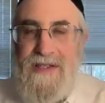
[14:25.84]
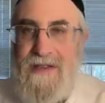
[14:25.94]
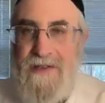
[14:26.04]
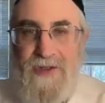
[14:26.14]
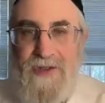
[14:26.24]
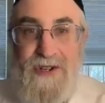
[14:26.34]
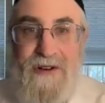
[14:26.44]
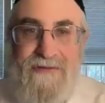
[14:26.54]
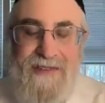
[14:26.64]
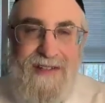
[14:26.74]
So the
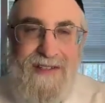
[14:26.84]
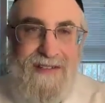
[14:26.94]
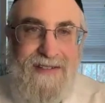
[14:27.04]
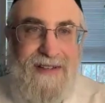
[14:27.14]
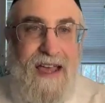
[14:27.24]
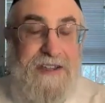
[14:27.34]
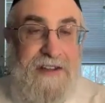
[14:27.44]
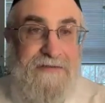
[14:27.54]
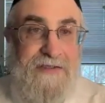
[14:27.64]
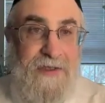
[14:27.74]
servant got
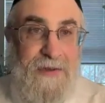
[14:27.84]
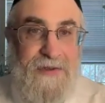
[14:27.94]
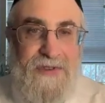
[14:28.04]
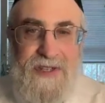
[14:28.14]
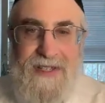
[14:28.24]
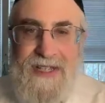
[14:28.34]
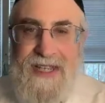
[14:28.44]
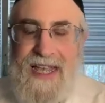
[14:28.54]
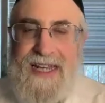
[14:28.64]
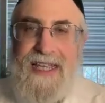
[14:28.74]
confused,
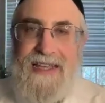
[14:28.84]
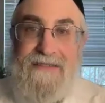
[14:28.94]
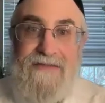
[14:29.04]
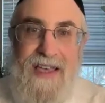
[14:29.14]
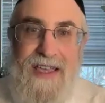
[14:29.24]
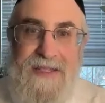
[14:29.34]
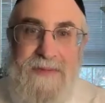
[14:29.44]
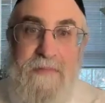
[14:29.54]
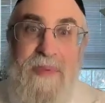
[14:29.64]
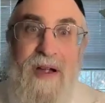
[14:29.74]
and he invites
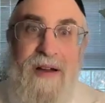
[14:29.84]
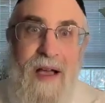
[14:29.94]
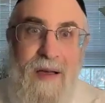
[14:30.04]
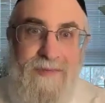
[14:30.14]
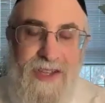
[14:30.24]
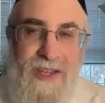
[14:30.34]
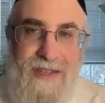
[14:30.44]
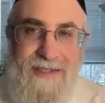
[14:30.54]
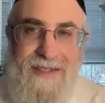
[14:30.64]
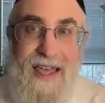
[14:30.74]
Bar
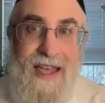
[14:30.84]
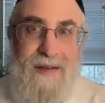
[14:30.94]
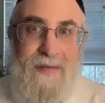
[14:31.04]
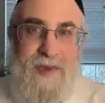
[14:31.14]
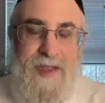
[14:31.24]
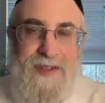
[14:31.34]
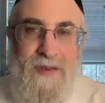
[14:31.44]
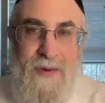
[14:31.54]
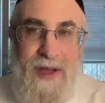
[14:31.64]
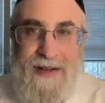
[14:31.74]
Kamsa, the enemy, to
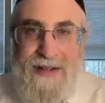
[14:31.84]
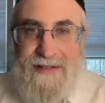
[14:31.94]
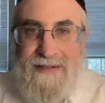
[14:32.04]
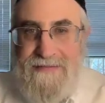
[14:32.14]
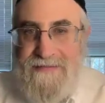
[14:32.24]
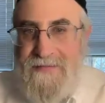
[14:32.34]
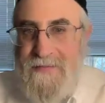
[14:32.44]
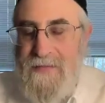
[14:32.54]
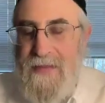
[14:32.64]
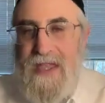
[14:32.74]
the wedding.
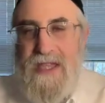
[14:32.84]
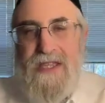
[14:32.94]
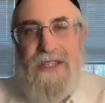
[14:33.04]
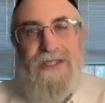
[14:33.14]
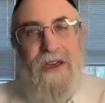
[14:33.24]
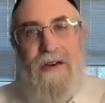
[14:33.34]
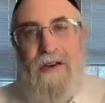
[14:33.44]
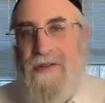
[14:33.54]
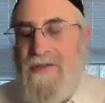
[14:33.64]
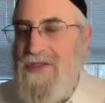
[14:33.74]

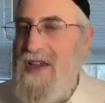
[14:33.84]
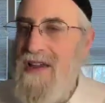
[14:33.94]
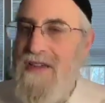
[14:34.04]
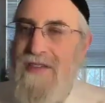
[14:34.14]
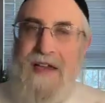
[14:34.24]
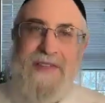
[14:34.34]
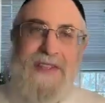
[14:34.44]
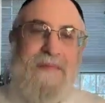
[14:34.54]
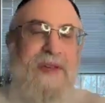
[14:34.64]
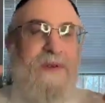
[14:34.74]
So they're
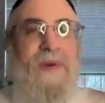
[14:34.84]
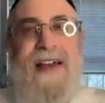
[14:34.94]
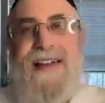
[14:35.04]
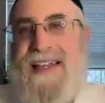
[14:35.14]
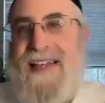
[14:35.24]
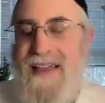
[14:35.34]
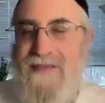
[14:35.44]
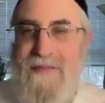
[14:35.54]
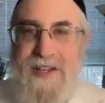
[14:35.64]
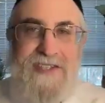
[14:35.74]
having the big wedding.
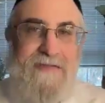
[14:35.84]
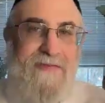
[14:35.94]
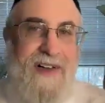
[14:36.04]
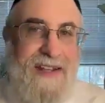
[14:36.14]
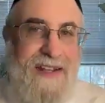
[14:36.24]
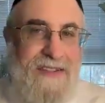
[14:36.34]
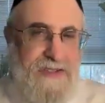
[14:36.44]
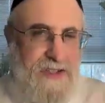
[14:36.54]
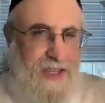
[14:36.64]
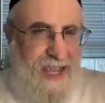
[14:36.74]
Everybody's invited.
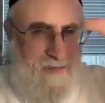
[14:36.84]
There's a